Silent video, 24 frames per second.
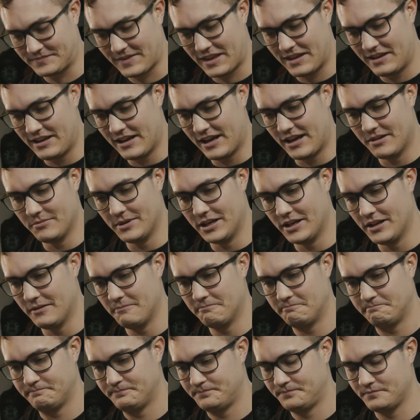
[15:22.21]
Yeah, I
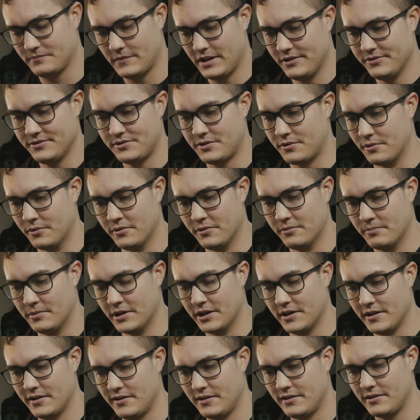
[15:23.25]
mean, it was cool,
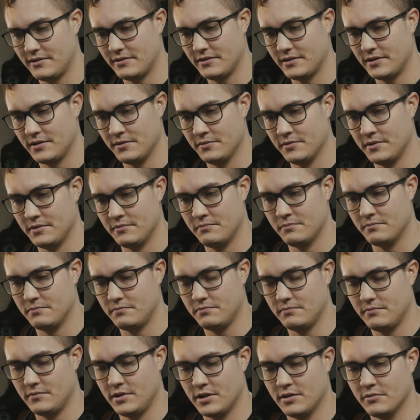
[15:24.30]
but I mean,
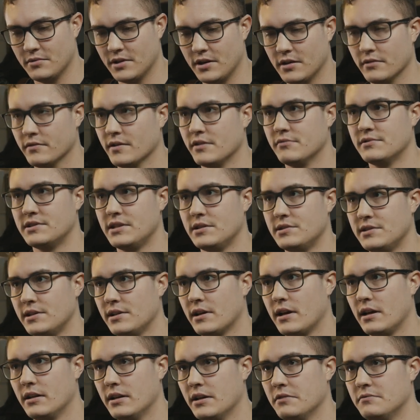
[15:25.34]
whatever. It was
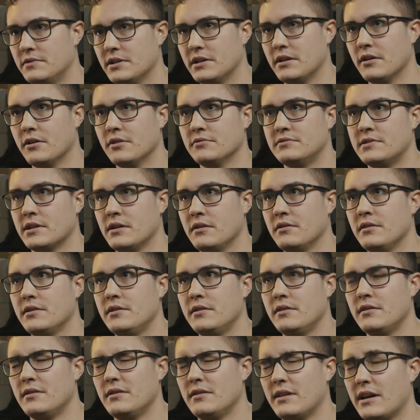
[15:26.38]
easy. I lived in a hotel
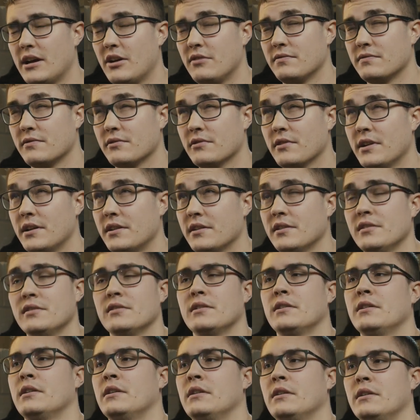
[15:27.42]
in Alpharetta
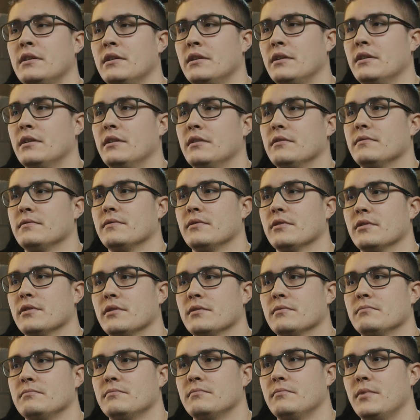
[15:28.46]

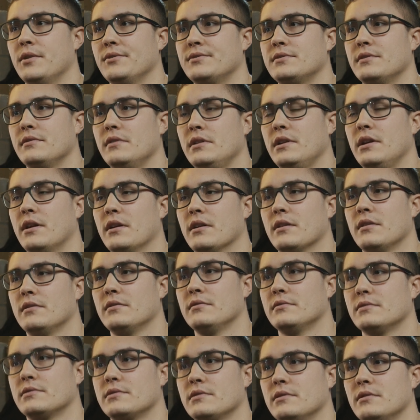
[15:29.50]
for most of the year,
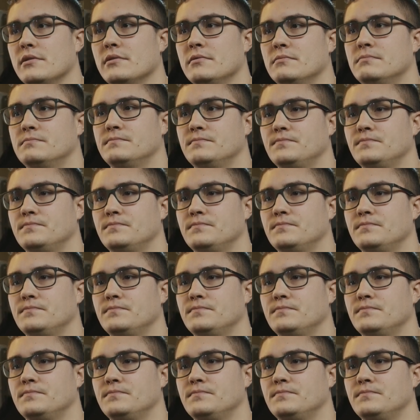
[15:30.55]
so.